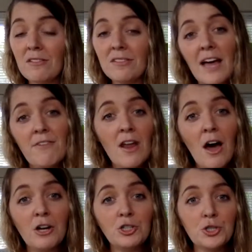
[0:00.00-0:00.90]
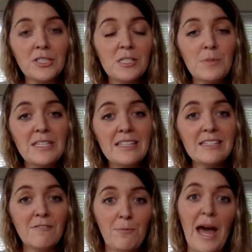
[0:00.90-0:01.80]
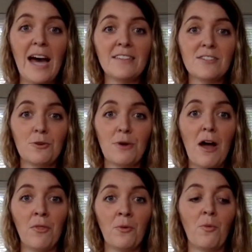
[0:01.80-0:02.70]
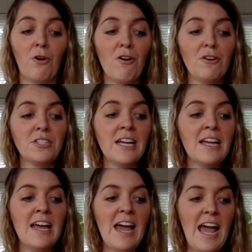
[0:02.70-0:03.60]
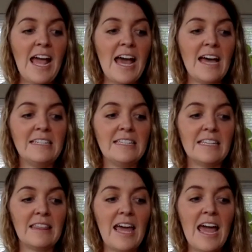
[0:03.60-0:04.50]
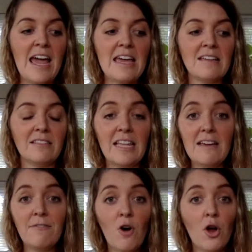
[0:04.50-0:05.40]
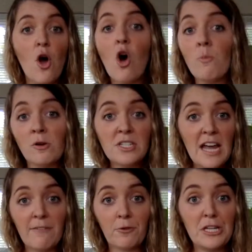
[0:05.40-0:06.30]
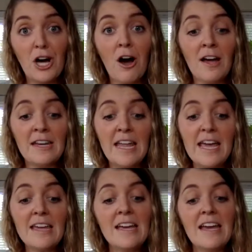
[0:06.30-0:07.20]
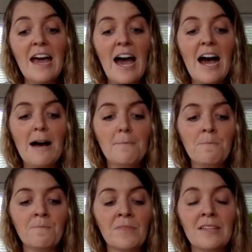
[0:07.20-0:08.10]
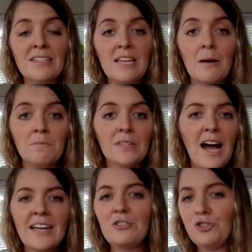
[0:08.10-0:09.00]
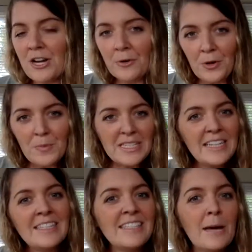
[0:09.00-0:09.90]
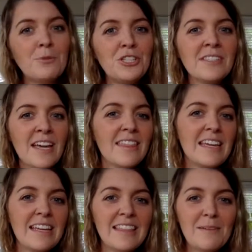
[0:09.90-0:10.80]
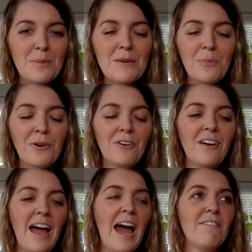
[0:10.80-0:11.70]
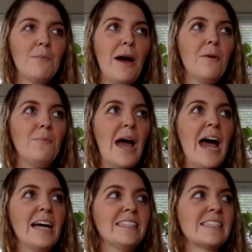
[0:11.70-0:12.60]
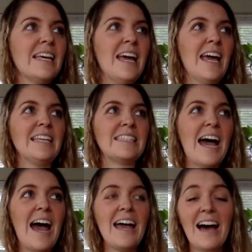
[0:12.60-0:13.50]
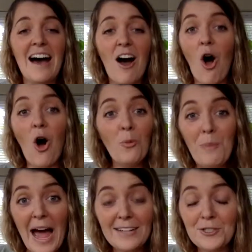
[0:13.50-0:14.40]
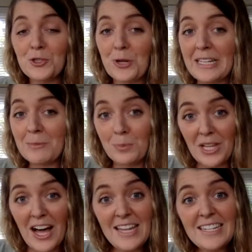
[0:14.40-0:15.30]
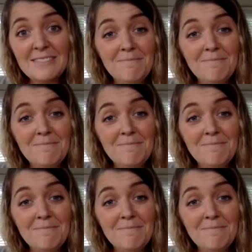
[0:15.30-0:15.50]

1,100 species of bats around the world, and they live on almost every continent. Some kind of general misconceptions I think that people have about bats is that all bats drink blood.